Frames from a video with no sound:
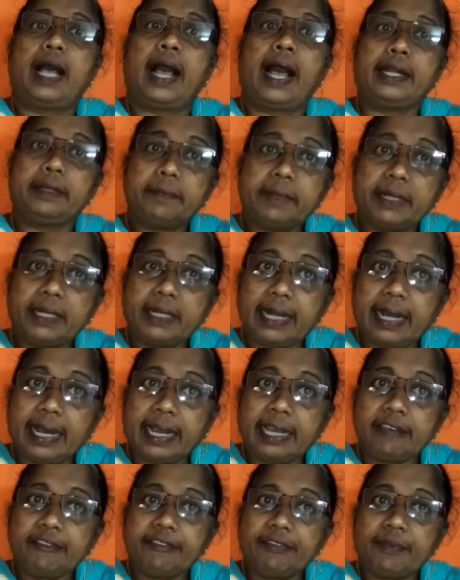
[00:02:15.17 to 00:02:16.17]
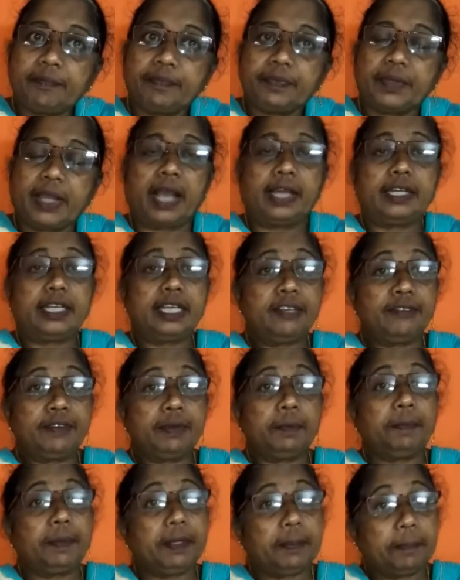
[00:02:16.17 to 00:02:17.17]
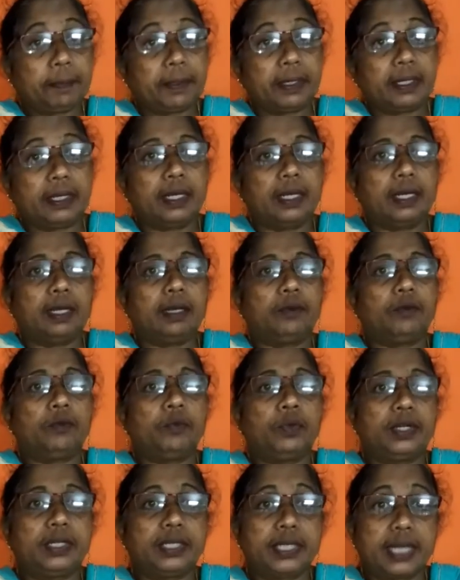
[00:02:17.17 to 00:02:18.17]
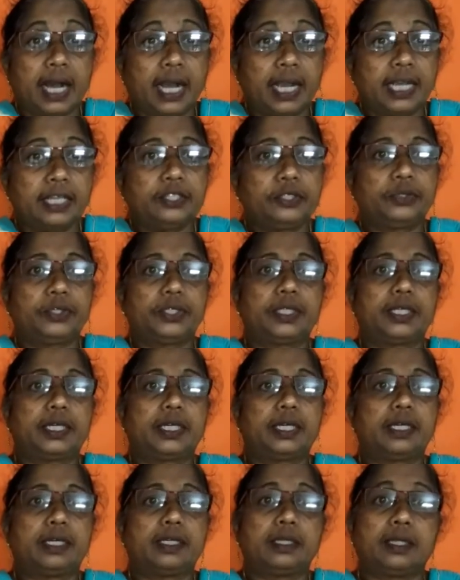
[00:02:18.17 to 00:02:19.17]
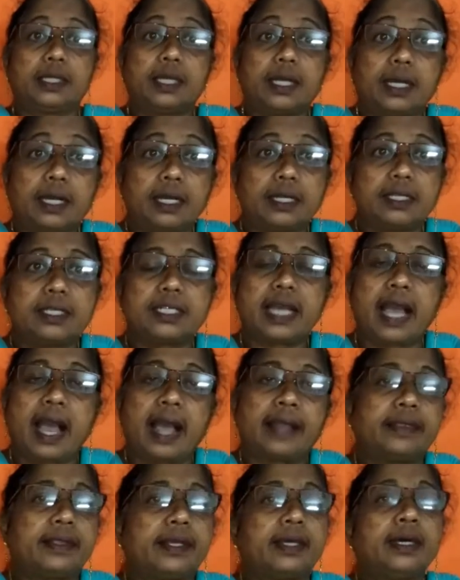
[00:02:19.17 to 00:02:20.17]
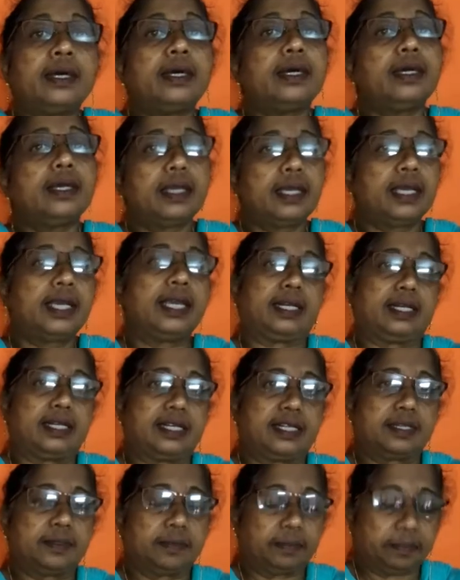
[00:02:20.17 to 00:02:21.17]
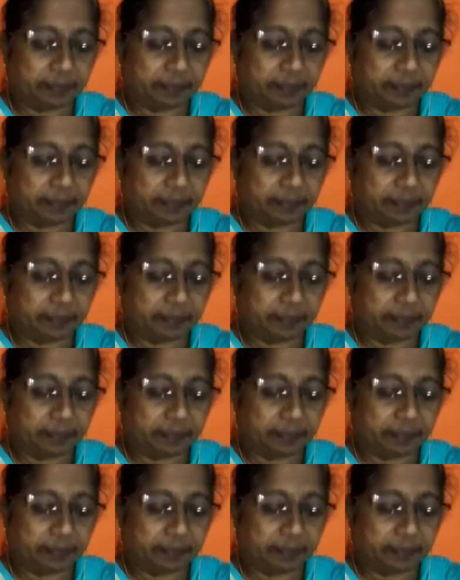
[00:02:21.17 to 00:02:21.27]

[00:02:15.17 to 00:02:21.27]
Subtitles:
animal life, and even people will die due to the thirst and the heat.